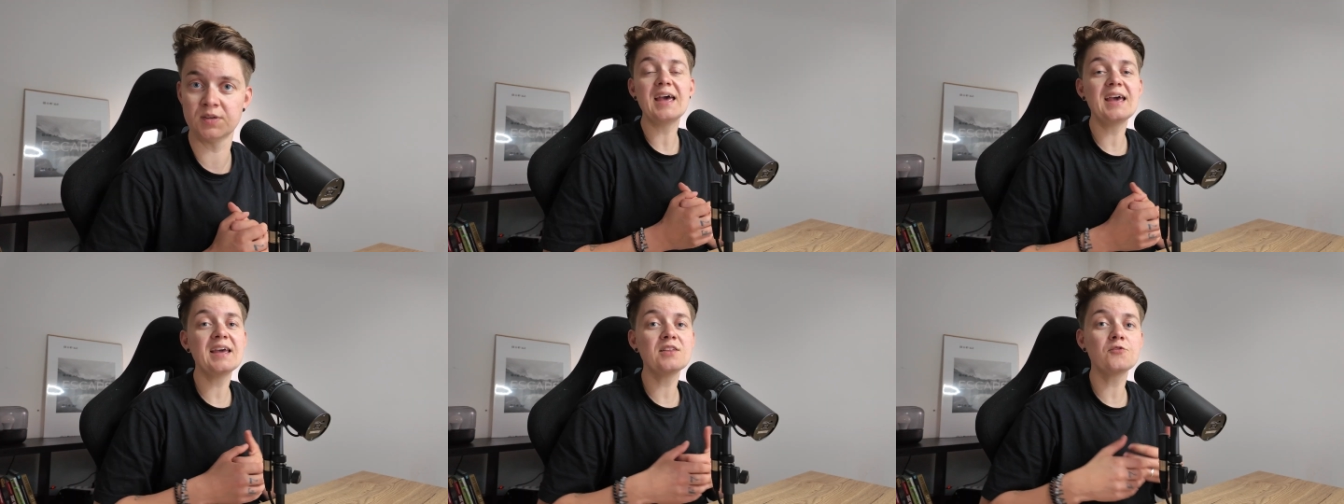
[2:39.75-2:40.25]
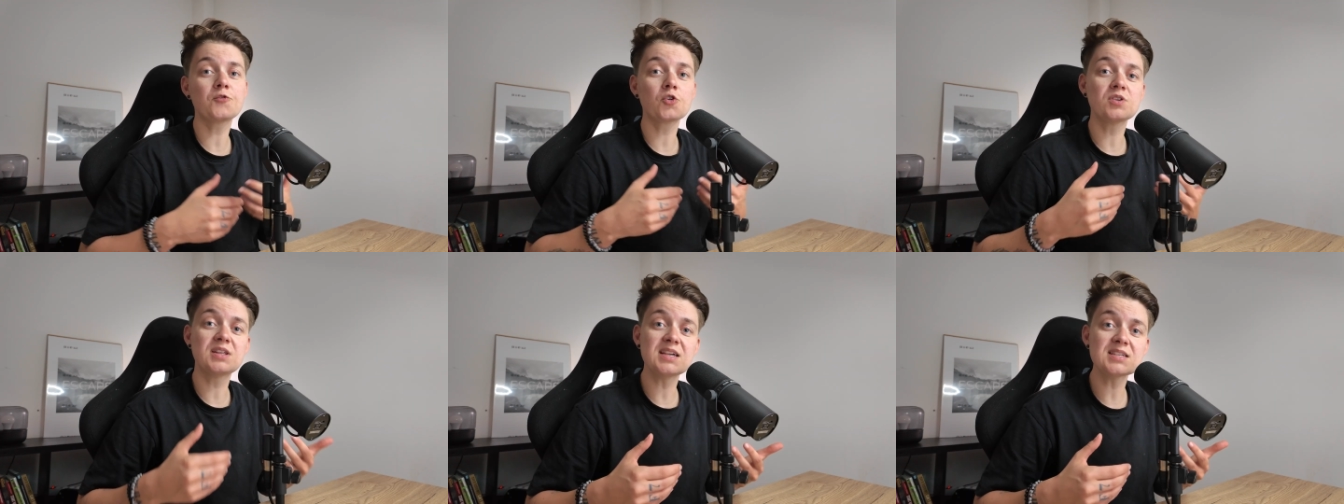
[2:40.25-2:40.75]
And
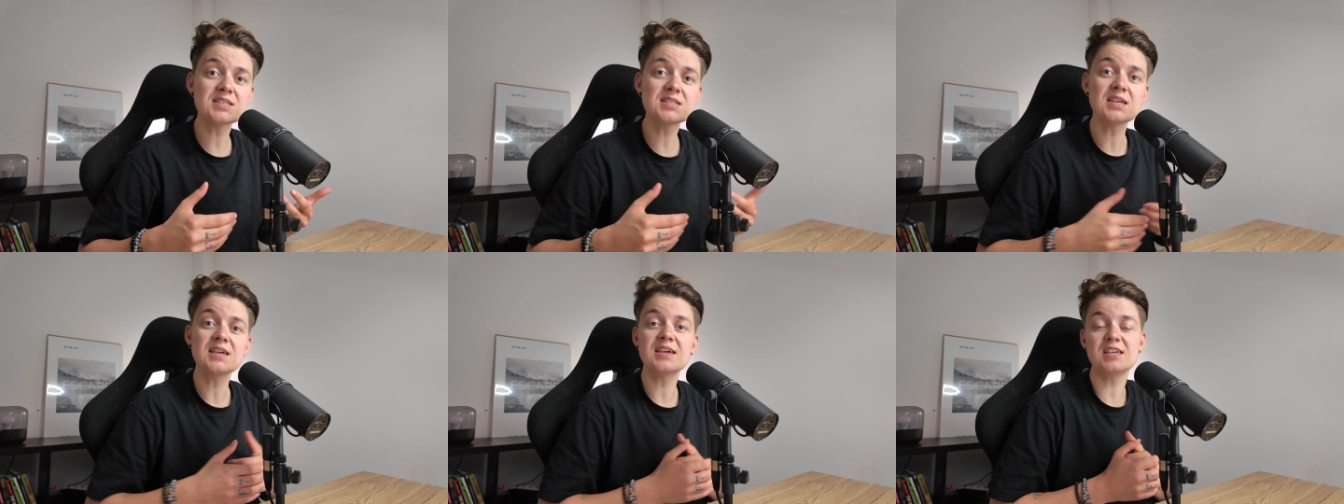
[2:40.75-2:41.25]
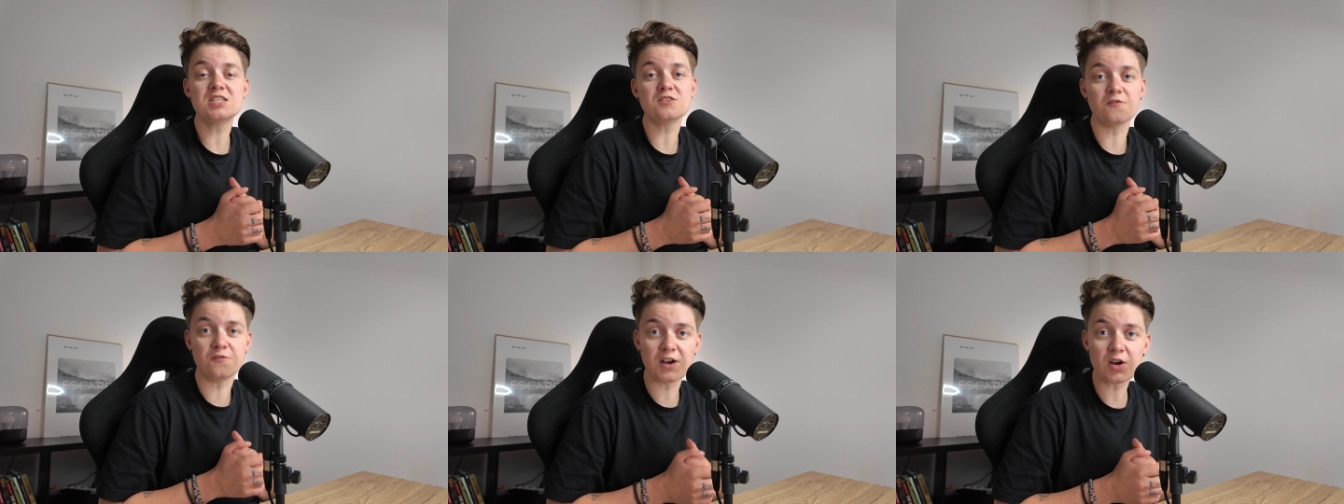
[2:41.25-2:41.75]
for this, it's
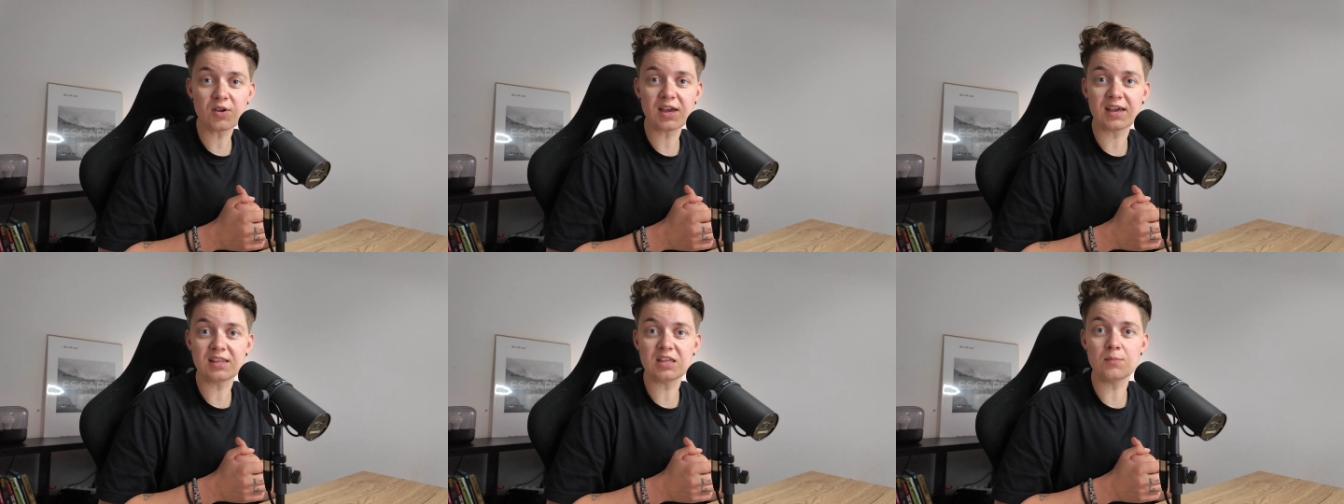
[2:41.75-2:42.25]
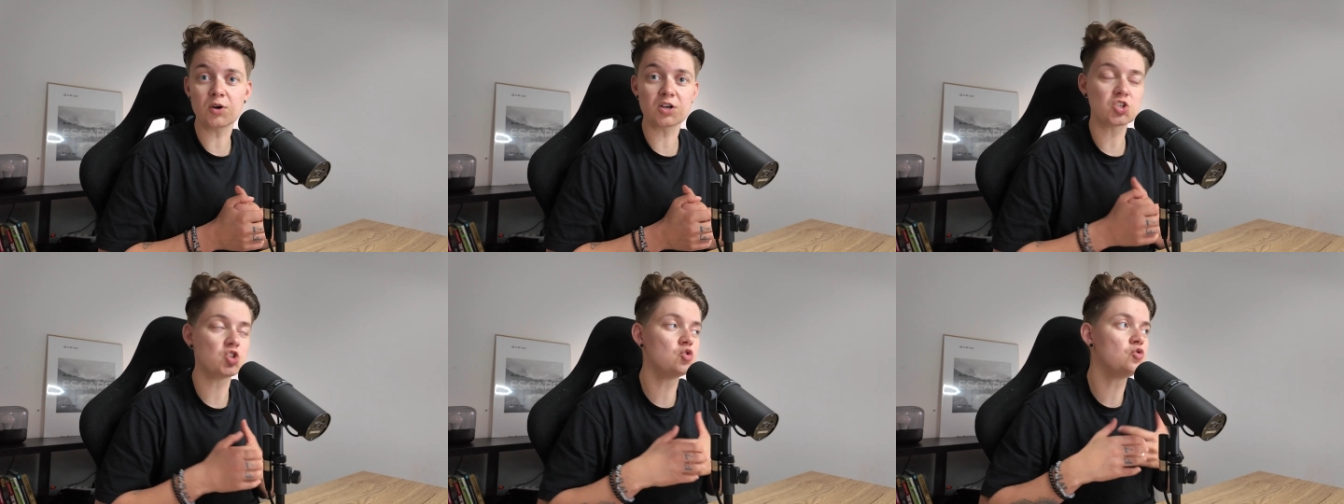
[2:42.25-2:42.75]
very handy
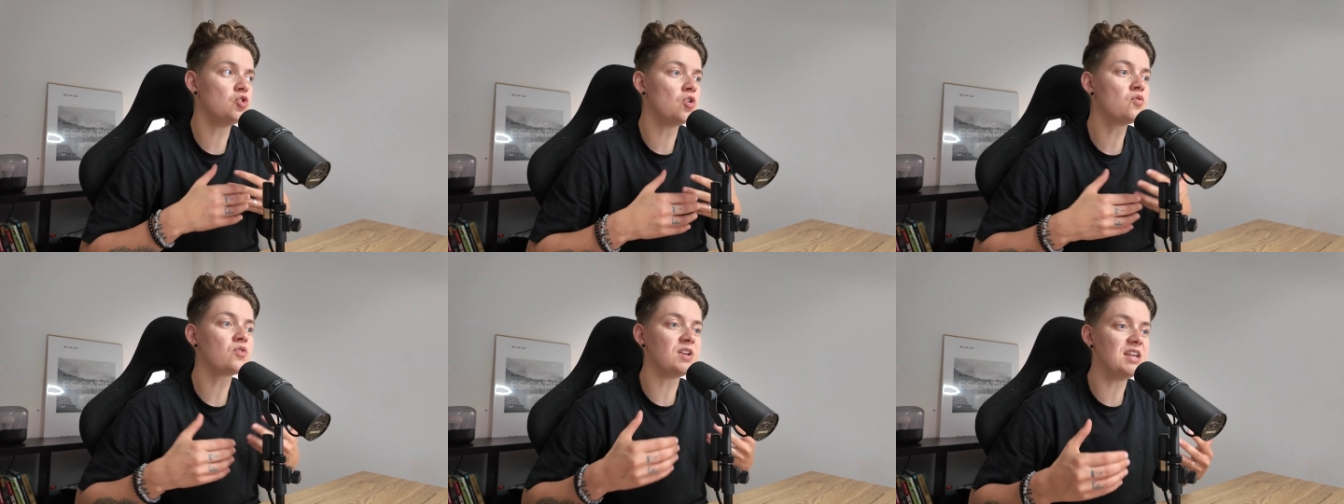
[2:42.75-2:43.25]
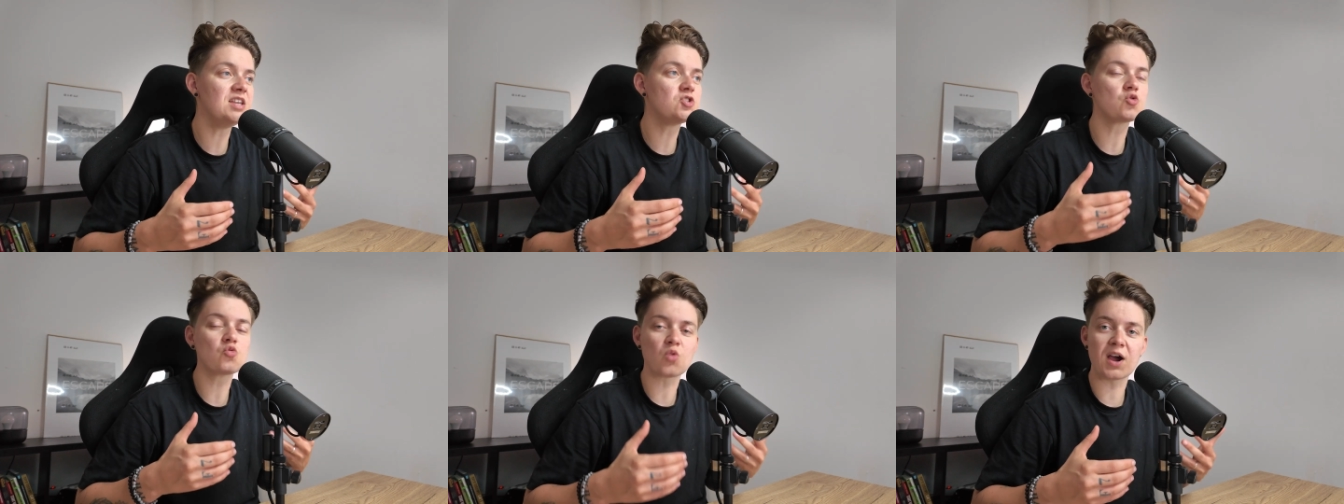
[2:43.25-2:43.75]
because you don't need
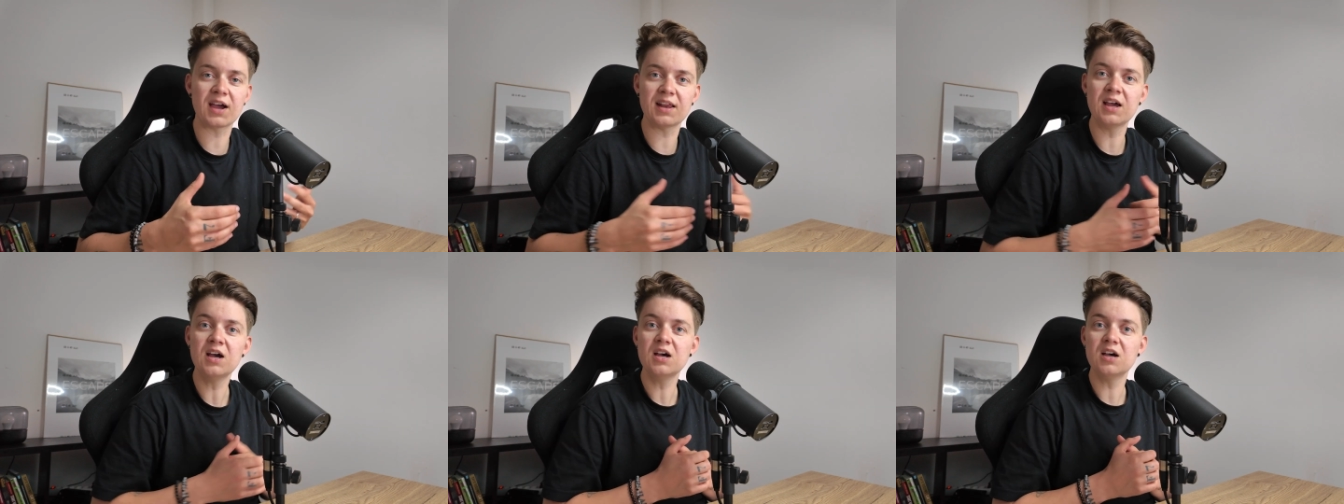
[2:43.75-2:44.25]
to write